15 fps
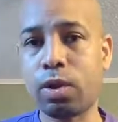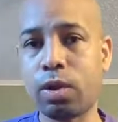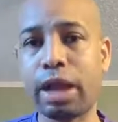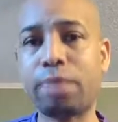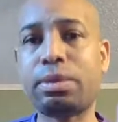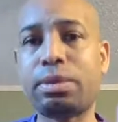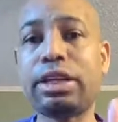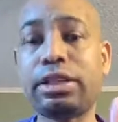It
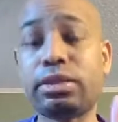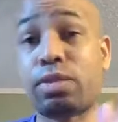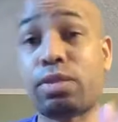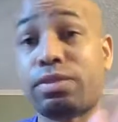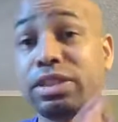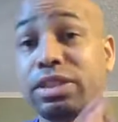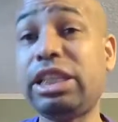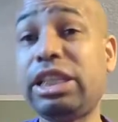got released
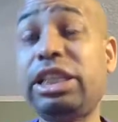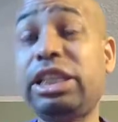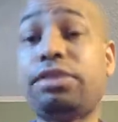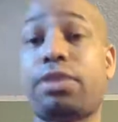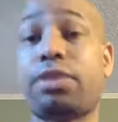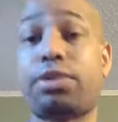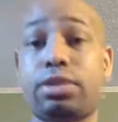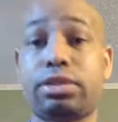overseas
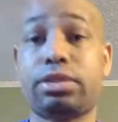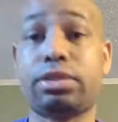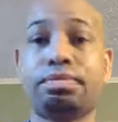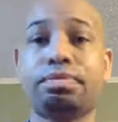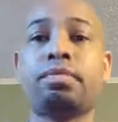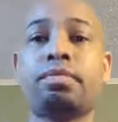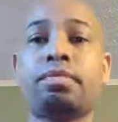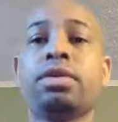first.
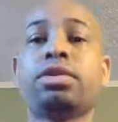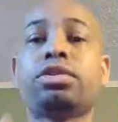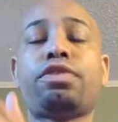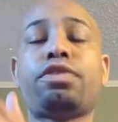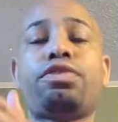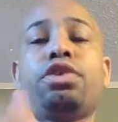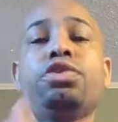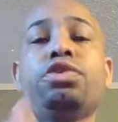So if
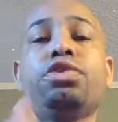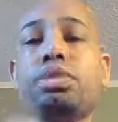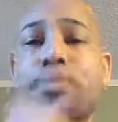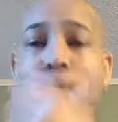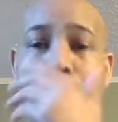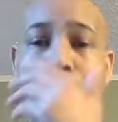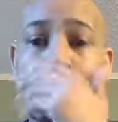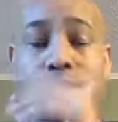you knew
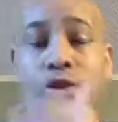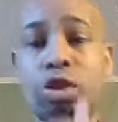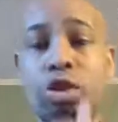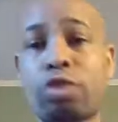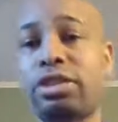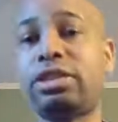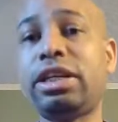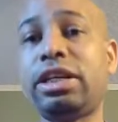somebody that was
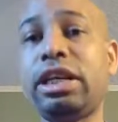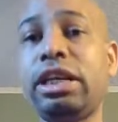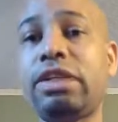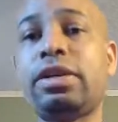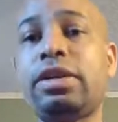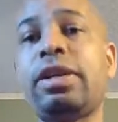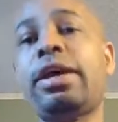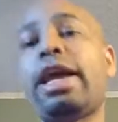overseas
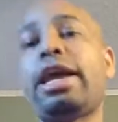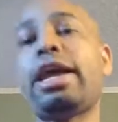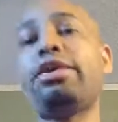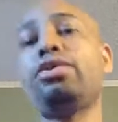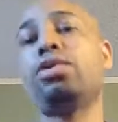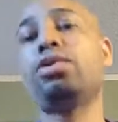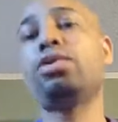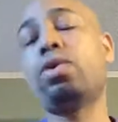and you
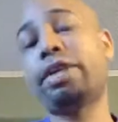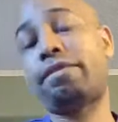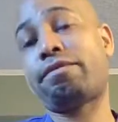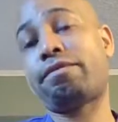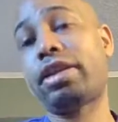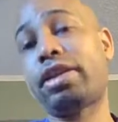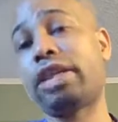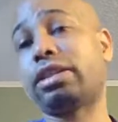go on their
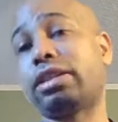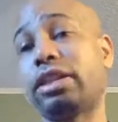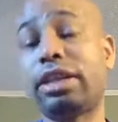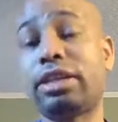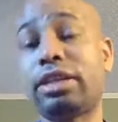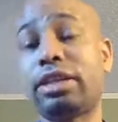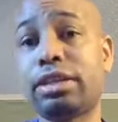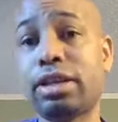friends list,